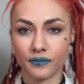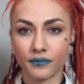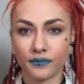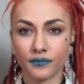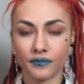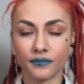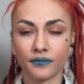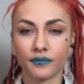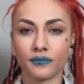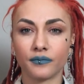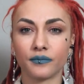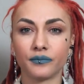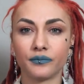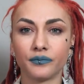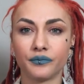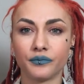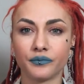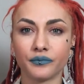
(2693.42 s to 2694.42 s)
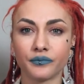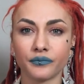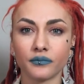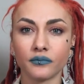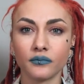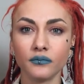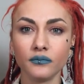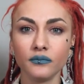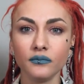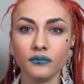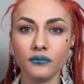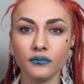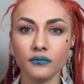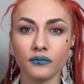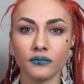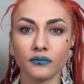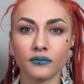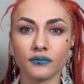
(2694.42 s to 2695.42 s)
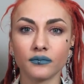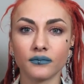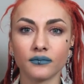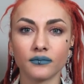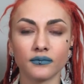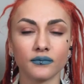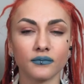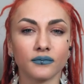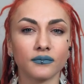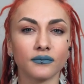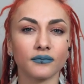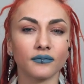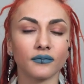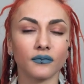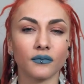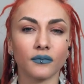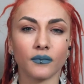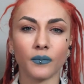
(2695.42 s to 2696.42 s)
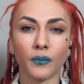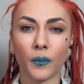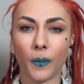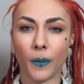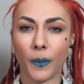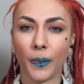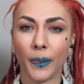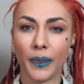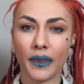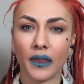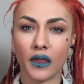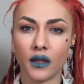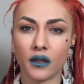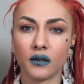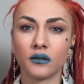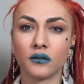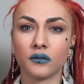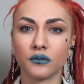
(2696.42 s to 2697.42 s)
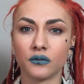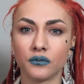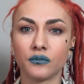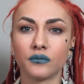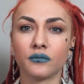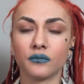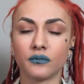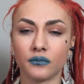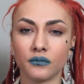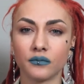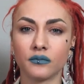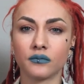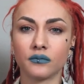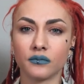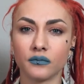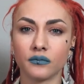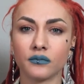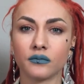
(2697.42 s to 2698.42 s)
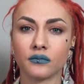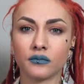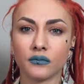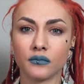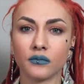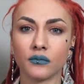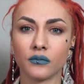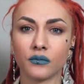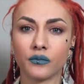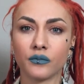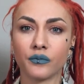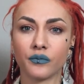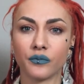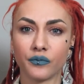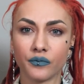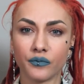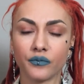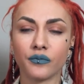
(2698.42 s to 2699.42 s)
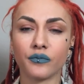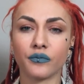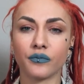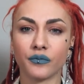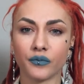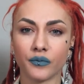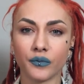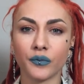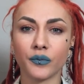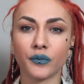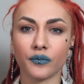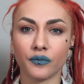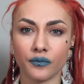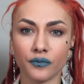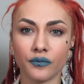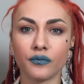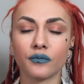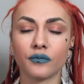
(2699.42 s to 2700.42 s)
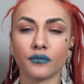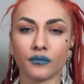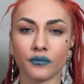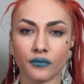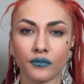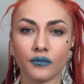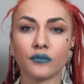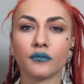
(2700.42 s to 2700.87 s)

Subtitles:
No words are spoken by the person on screen.